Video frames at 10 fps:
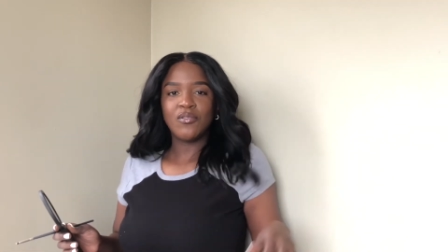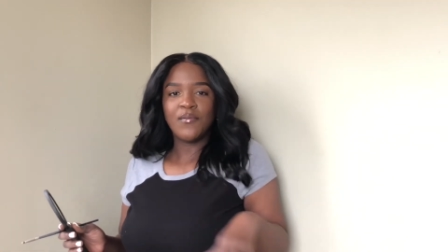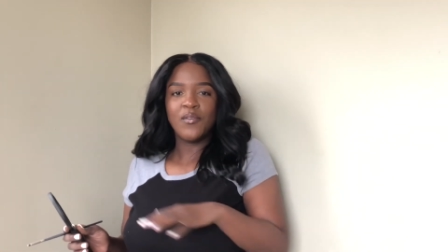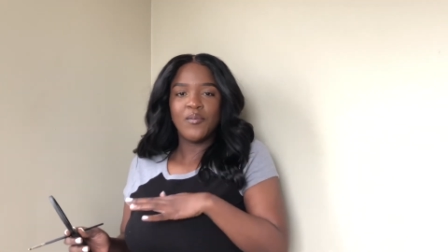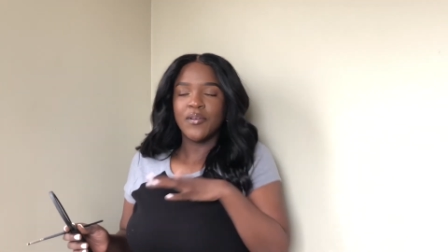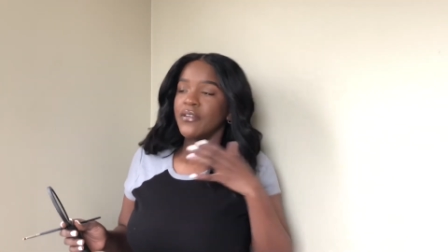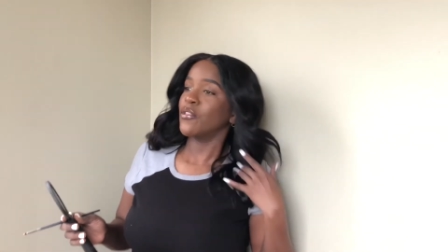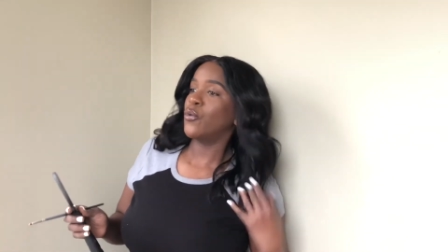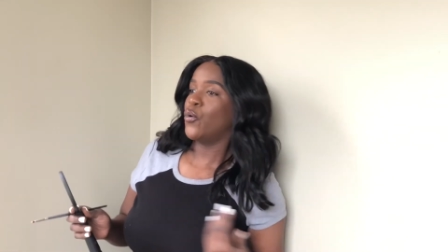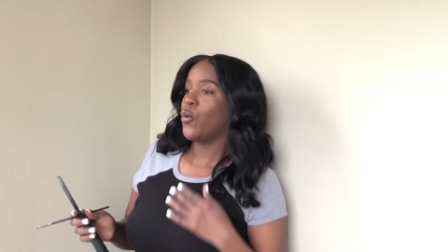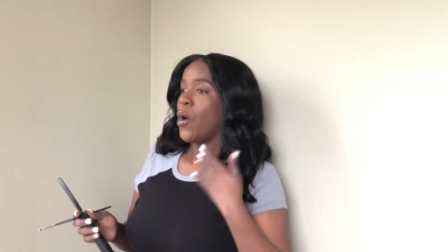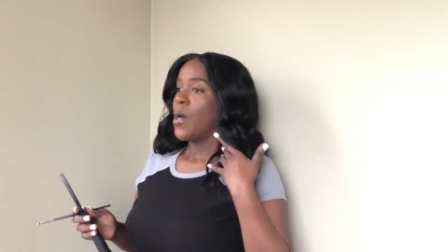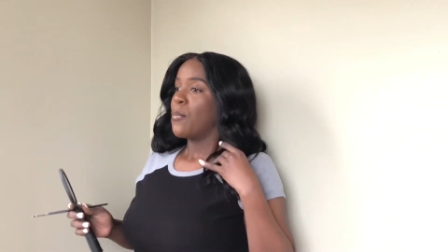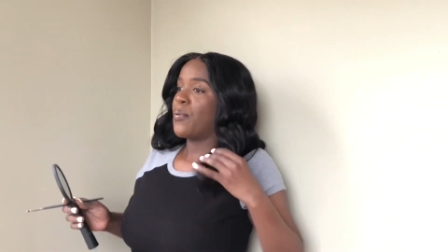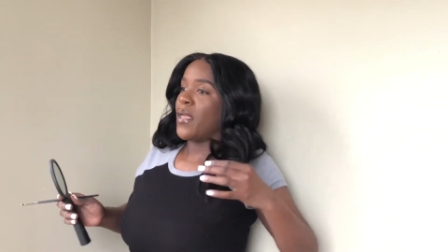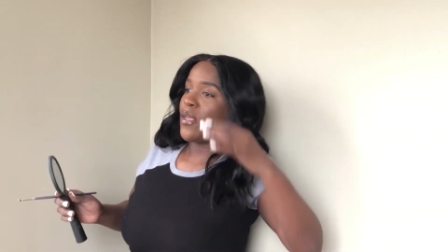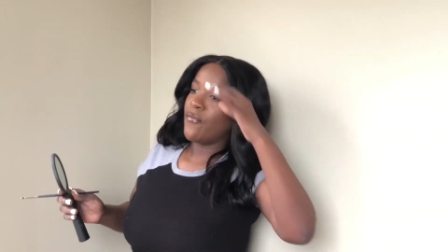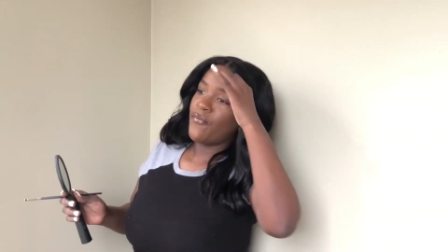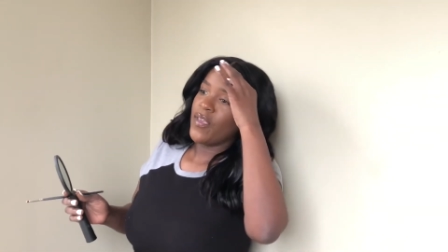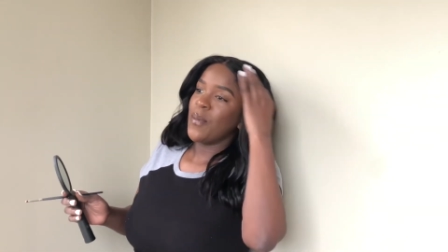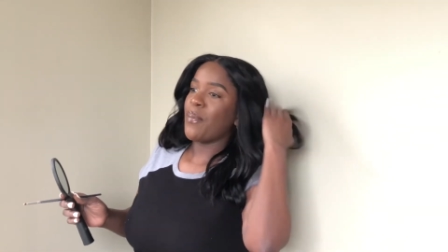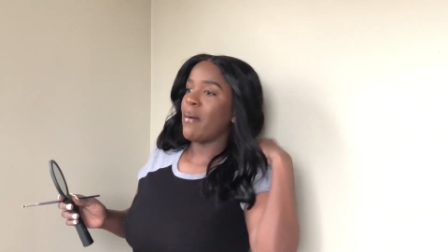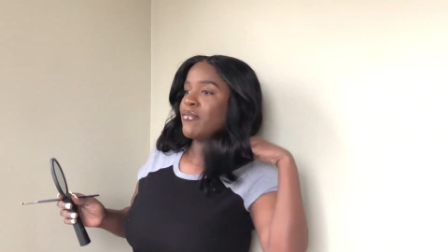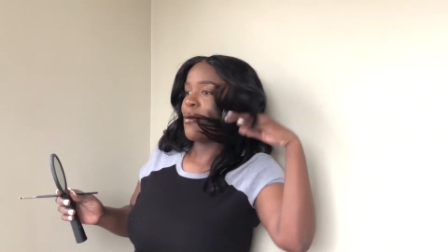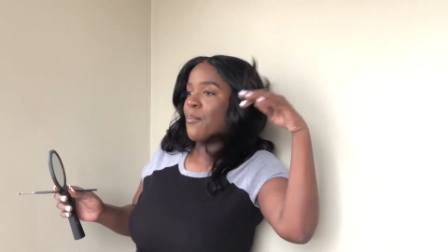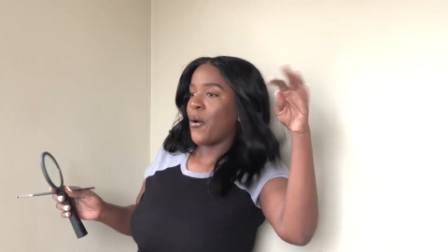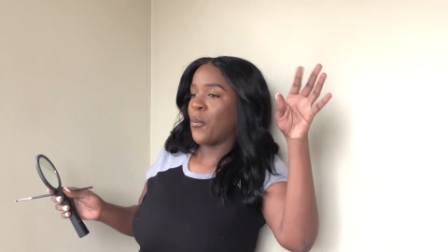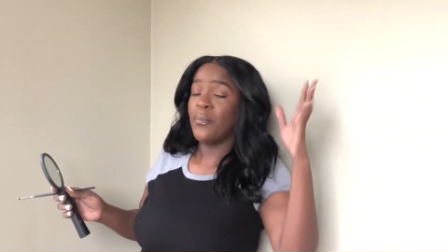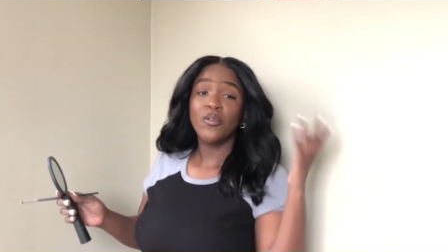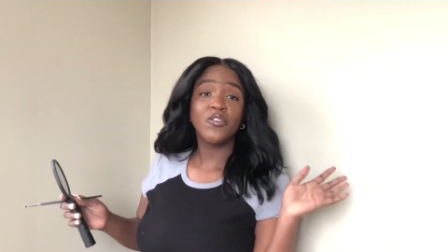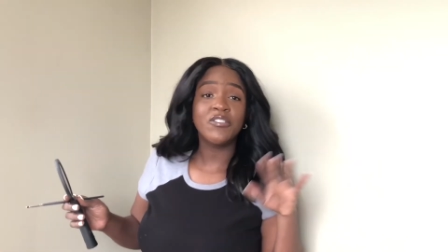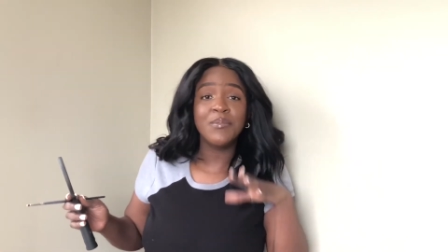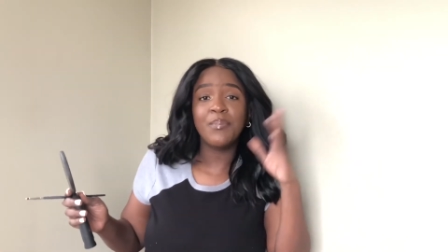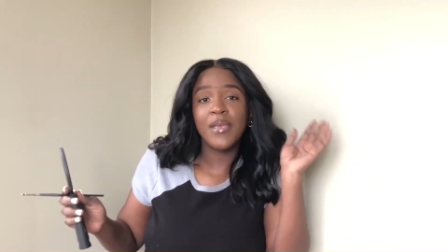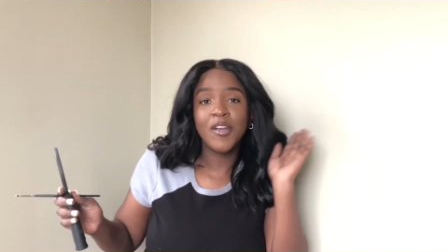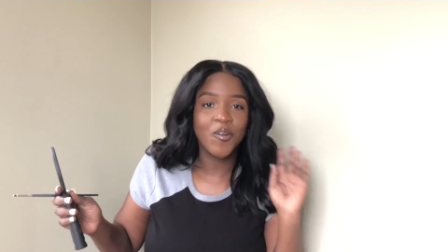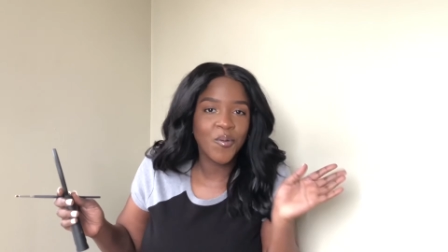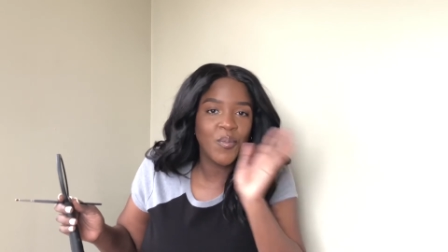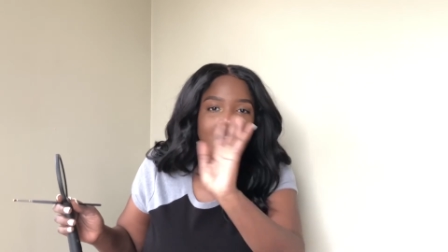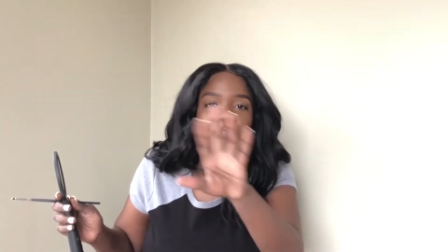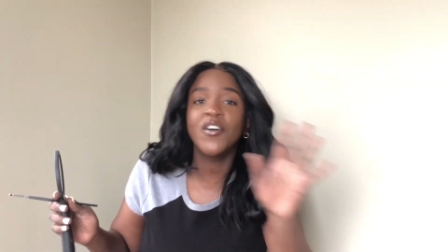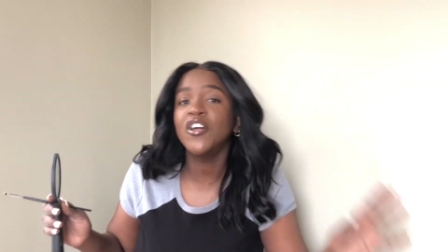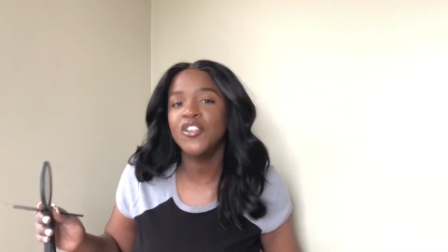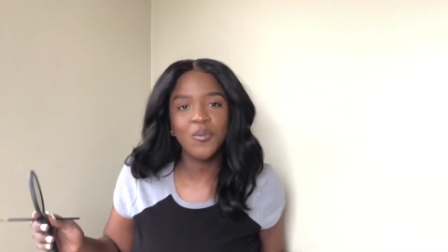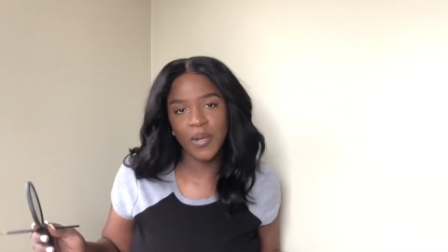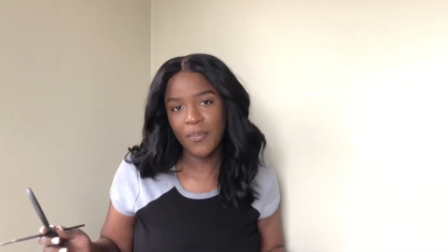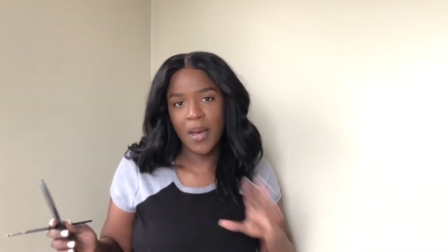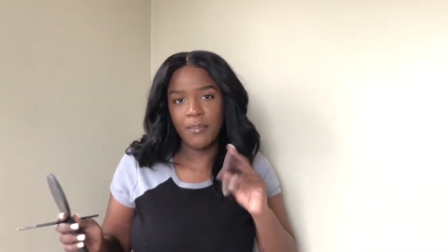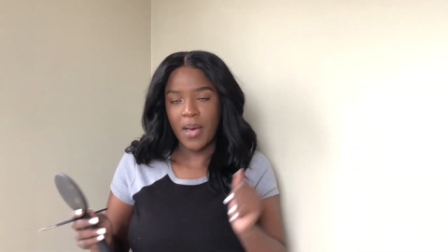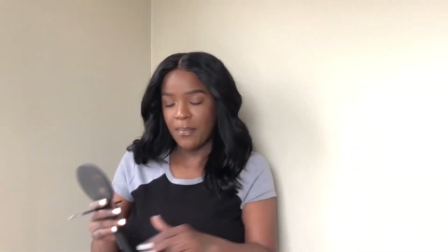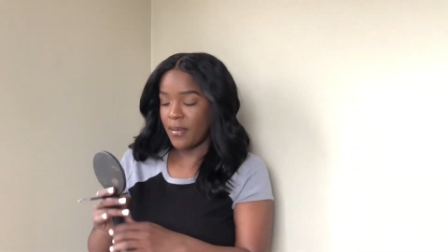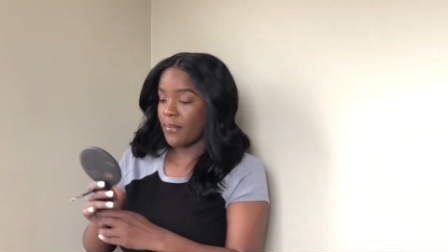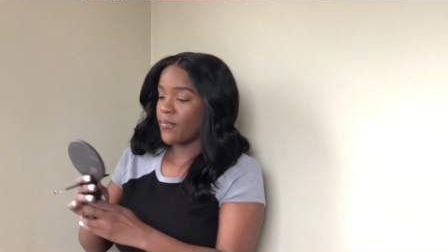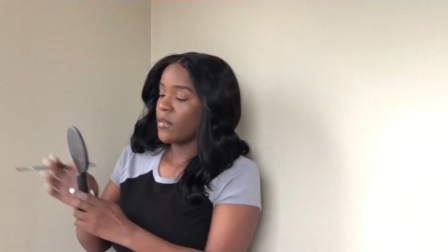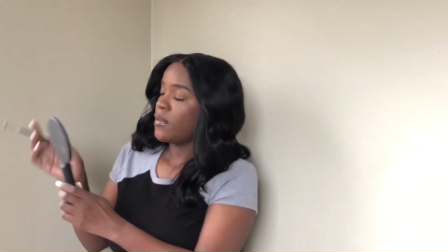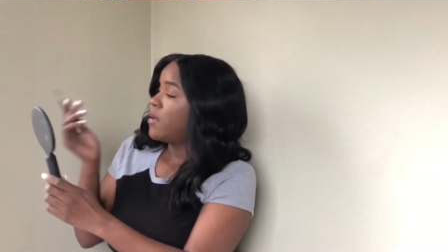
So if you want a little pink fit, pop some purple or some pink or whatever color you want to pop, pop it.